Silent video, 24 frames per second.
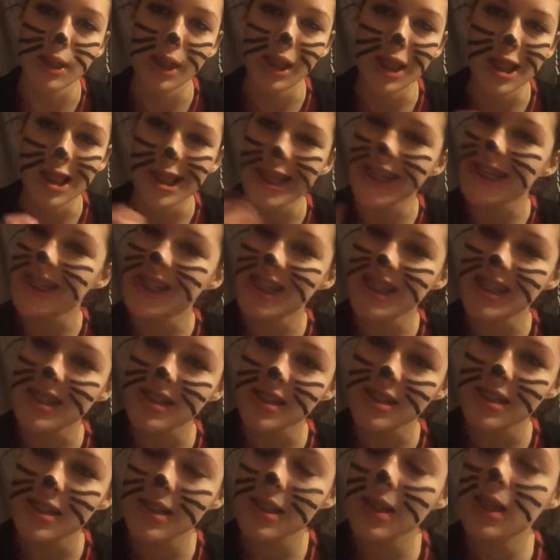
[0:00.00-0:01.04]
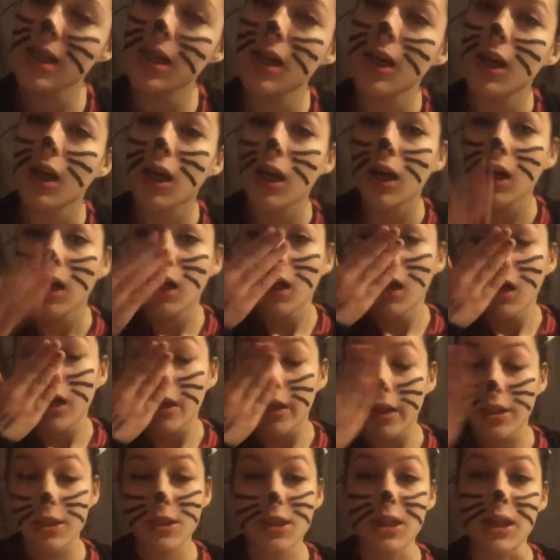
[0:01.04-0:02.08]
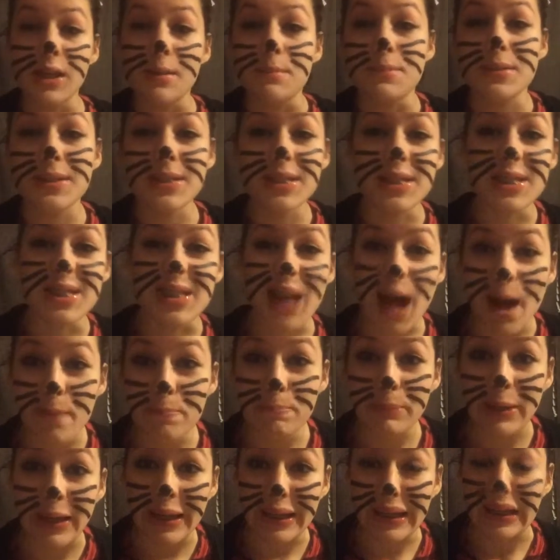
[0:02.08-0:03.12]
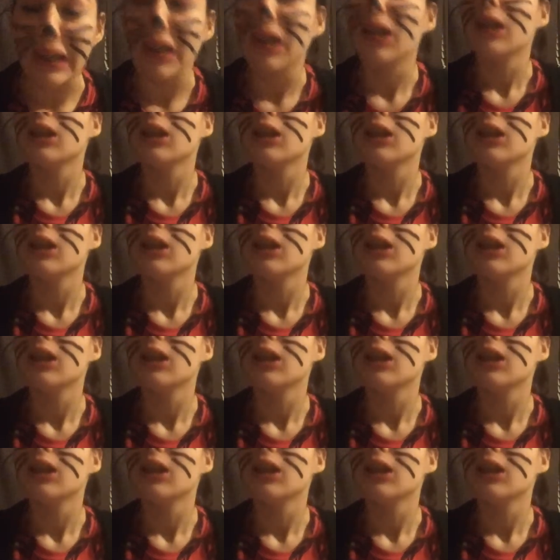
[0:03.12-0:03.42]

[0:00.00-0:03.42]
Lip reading: delete. It keeps stopping.